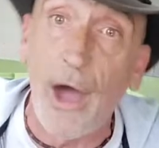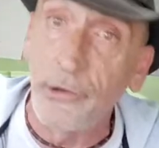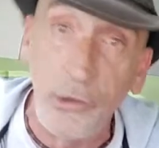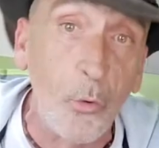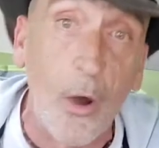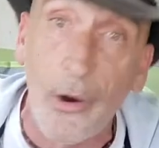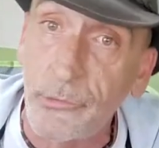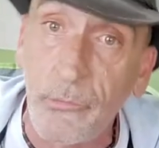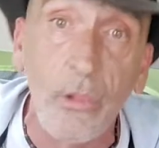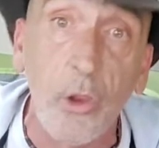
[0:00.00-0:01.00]
you are
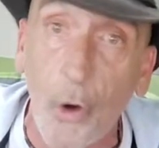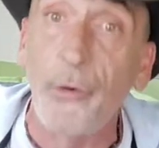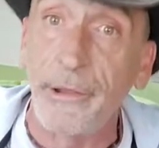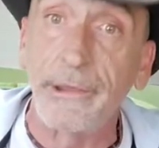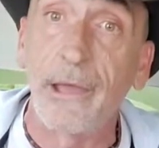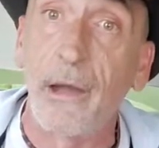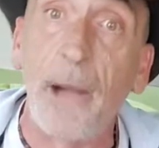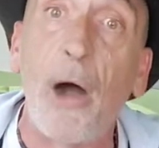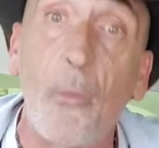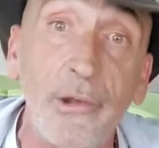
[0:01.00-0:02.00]
learning
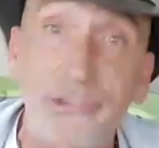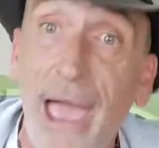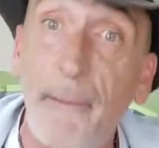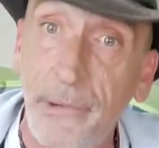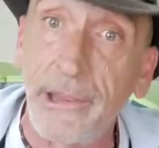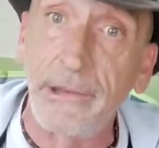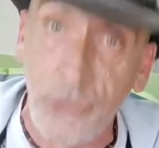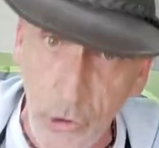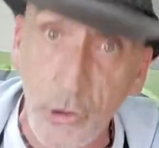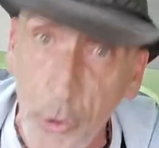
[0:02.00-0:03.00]
about what's happening
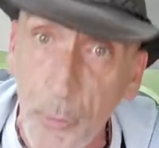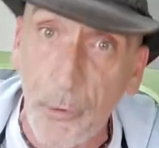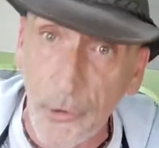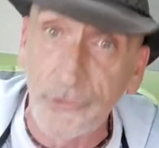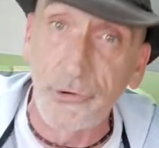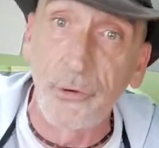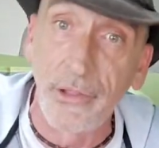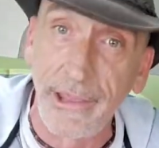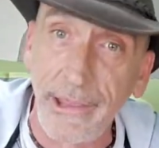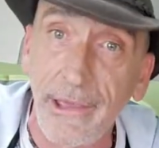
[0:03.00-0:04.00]
to you
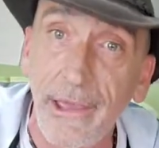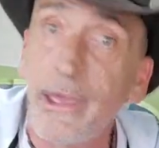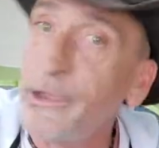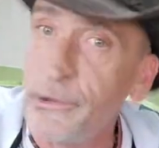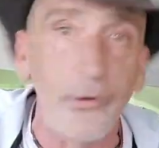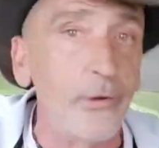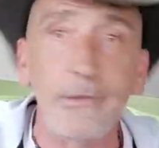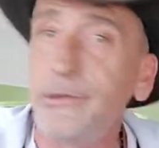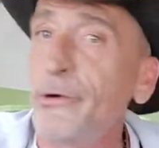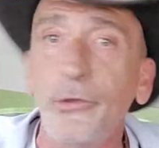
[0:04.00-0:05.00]
personally,
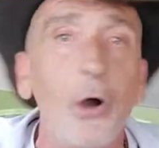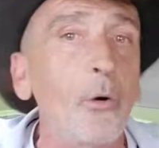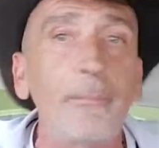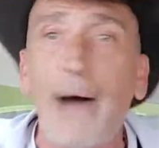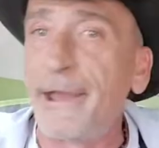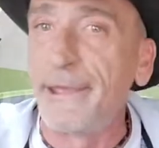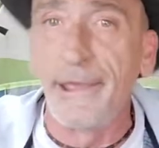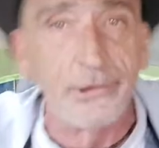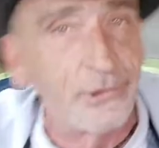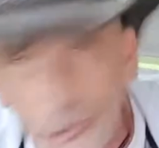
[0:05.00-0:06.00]
you'll know about it
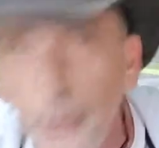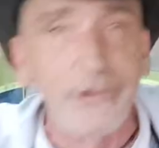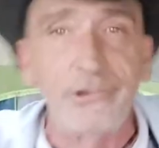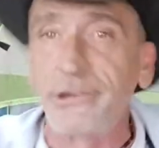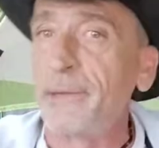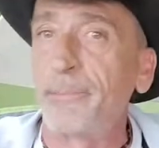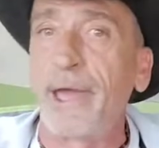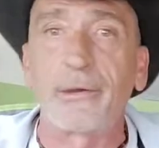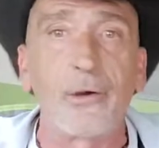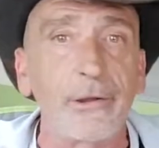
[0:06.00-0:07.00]
as soon as you get
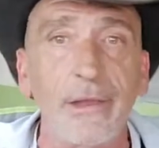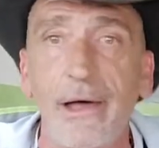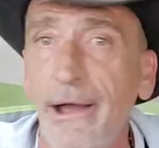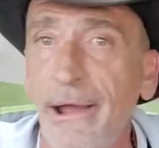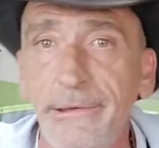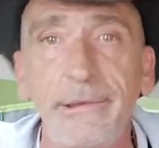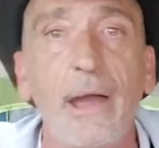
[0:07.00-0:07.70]
back online.